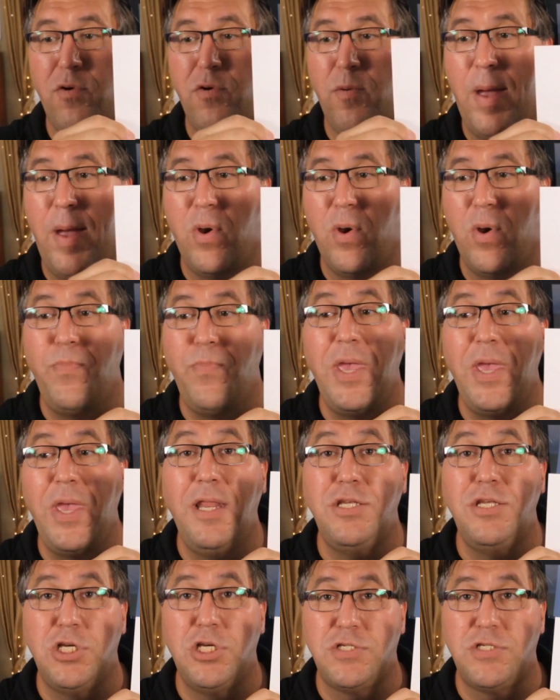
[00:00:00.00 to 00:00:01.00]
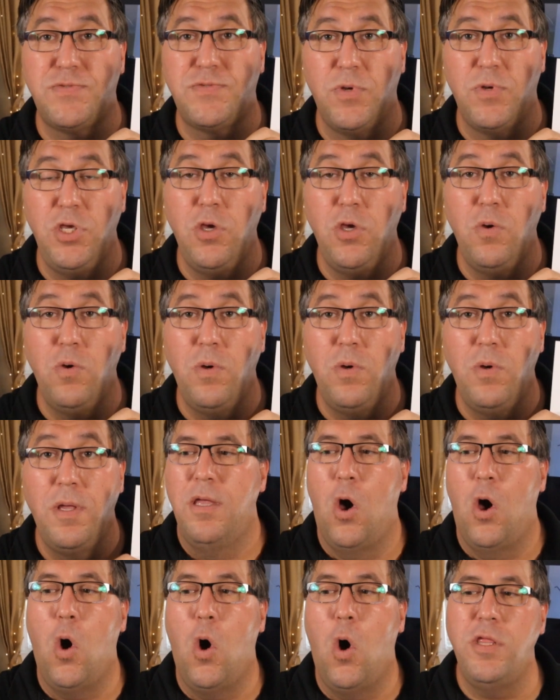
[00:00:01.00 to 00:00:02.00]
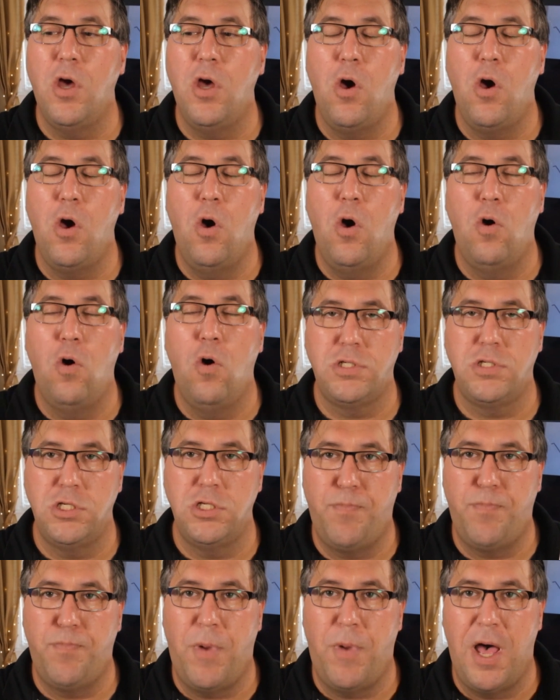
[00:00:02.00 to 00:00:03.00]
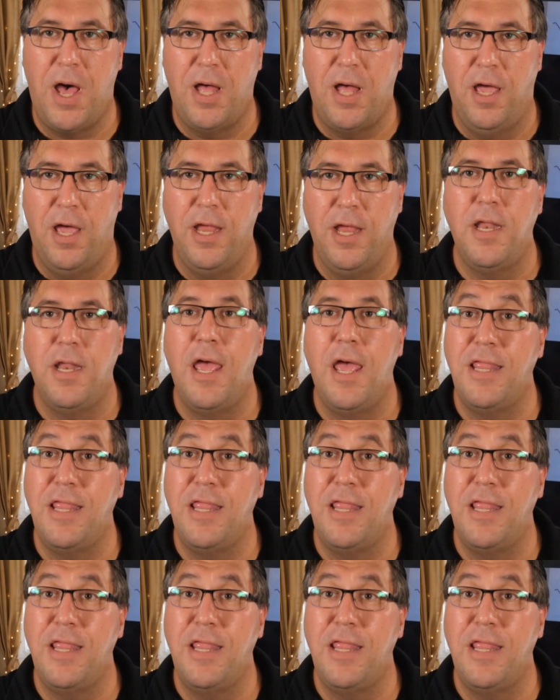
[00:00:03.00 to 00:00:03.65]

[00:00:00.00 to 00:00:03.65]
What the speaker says: Remember, pin is just for you. Only the host can spotlight,